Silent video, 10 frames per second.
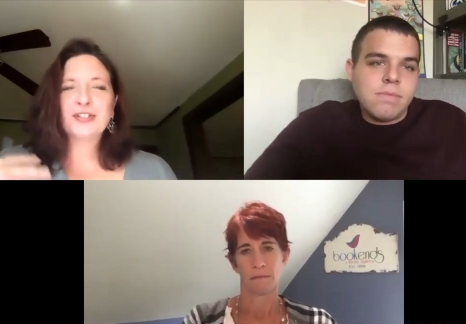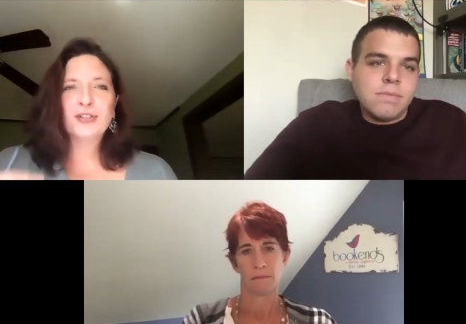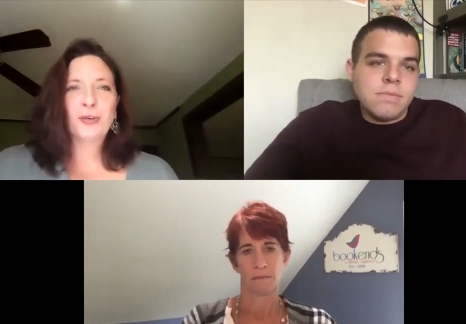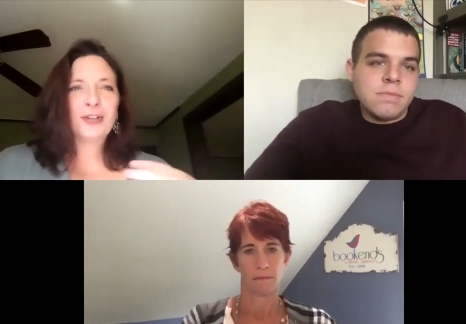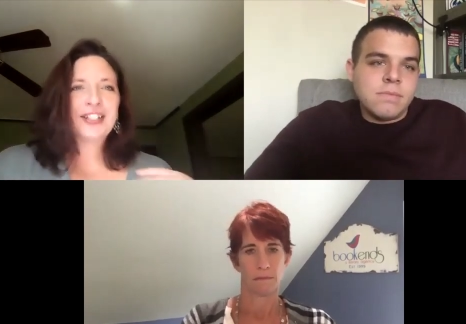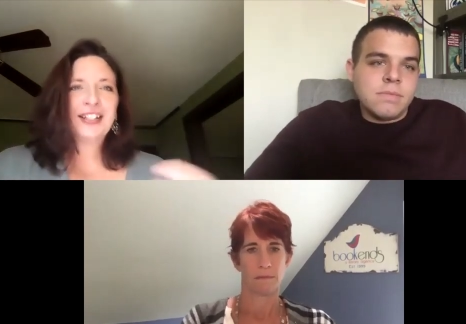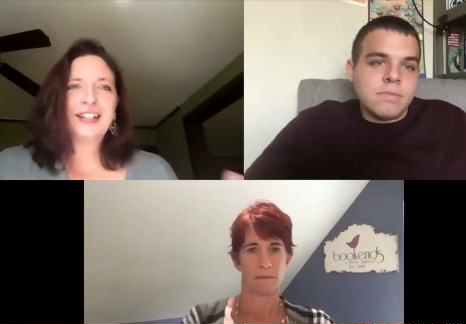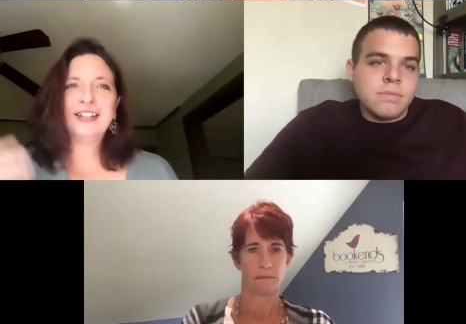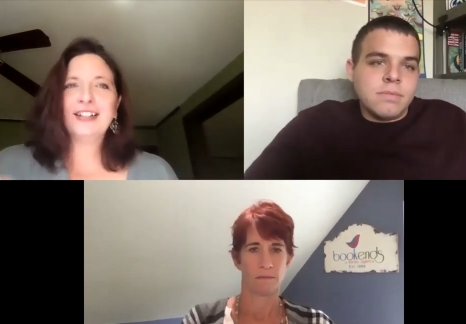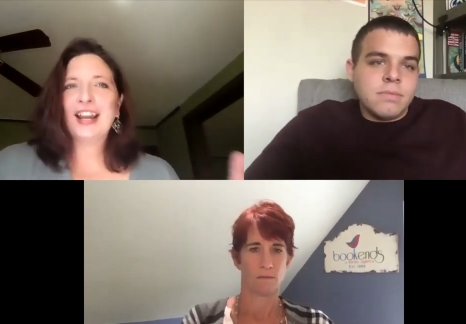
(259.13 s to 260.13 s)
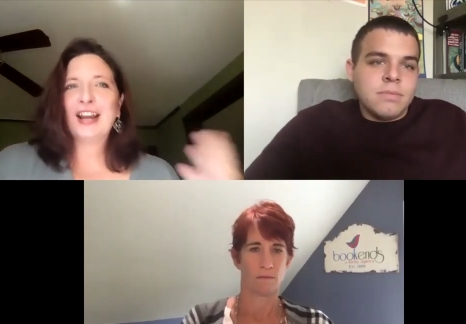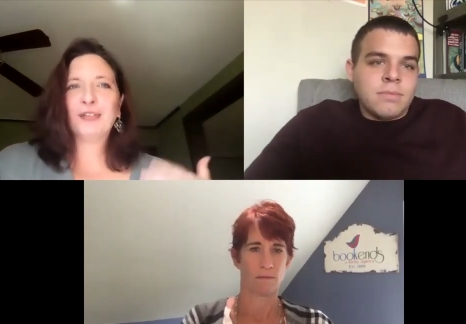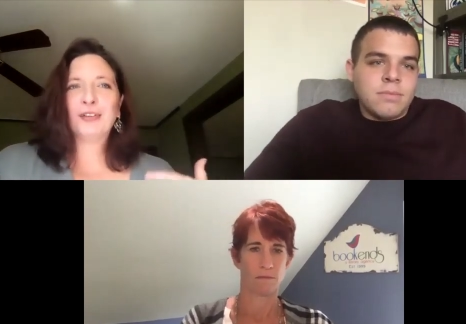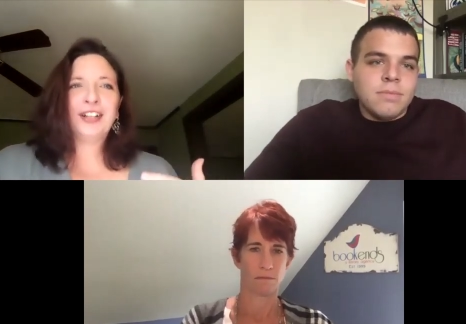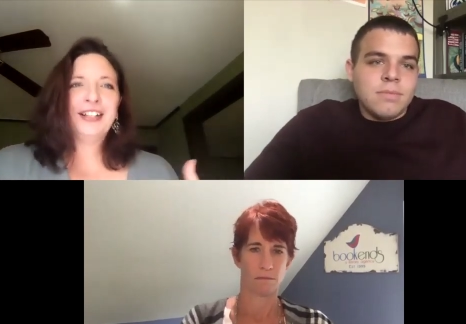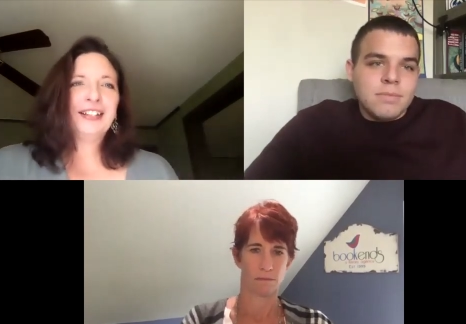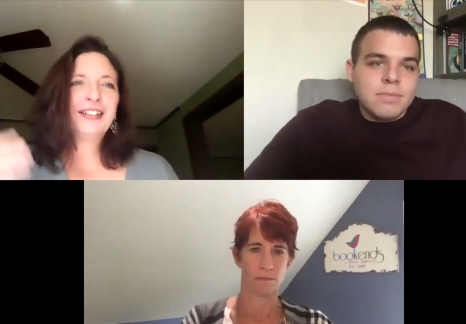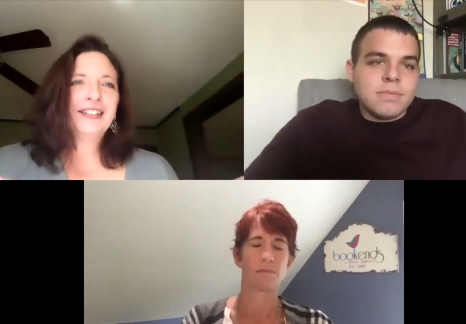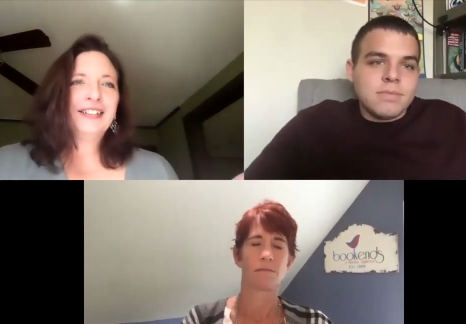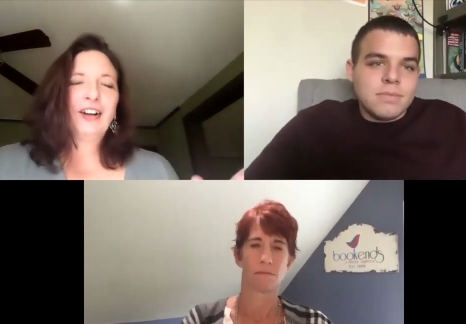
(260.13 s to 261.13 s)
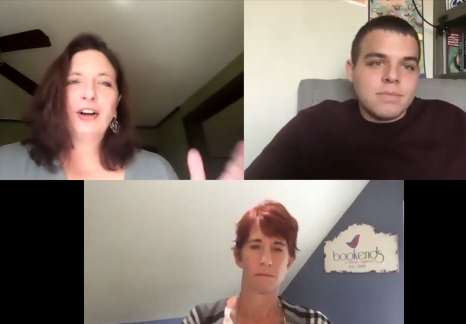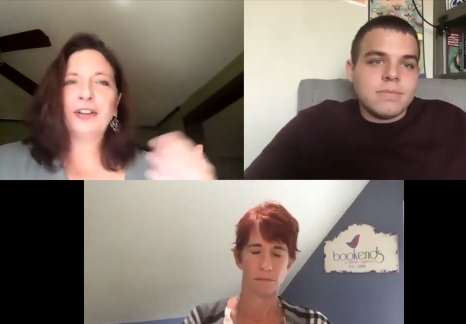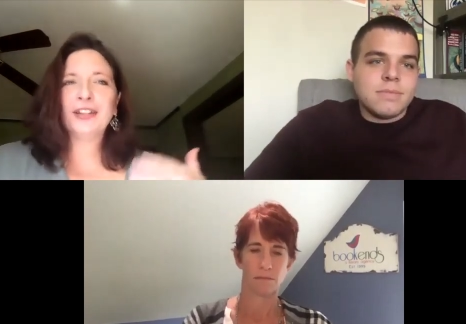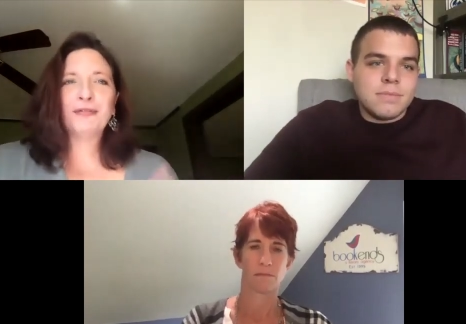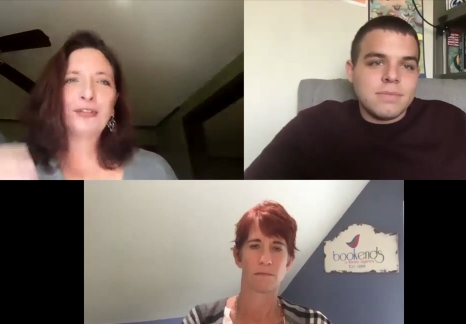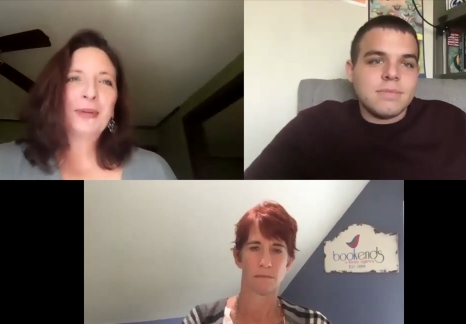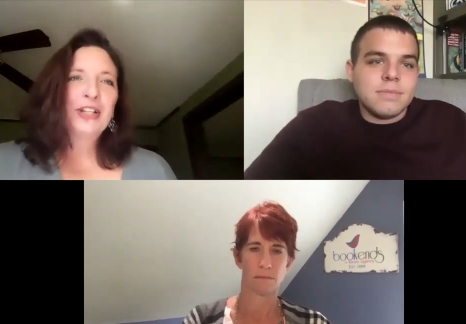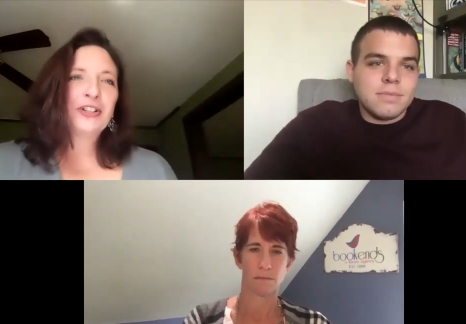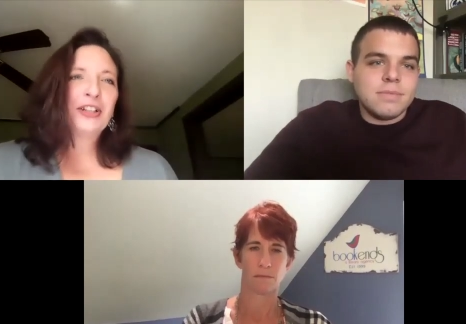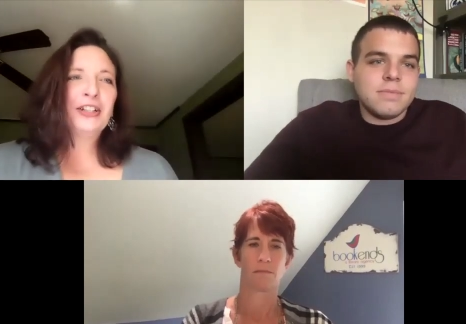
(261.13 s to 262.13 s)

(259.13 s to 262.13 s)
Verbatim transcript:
Speaker 1: soaked in every, all the information.